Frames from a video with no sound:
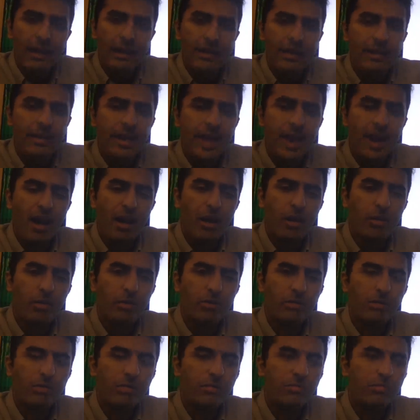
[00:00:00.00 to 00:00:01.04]

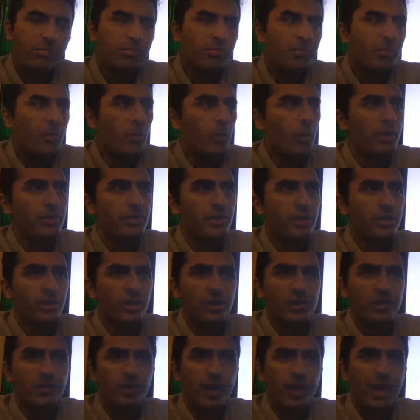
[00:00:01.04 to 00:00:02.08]
Now, with
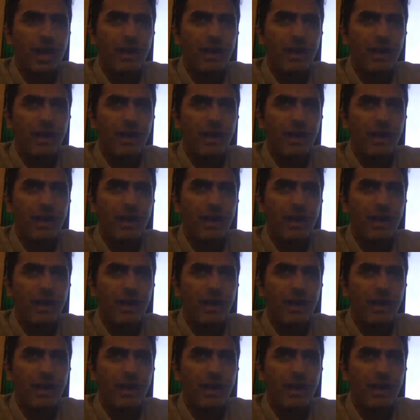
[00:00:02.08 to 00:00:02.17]
regard to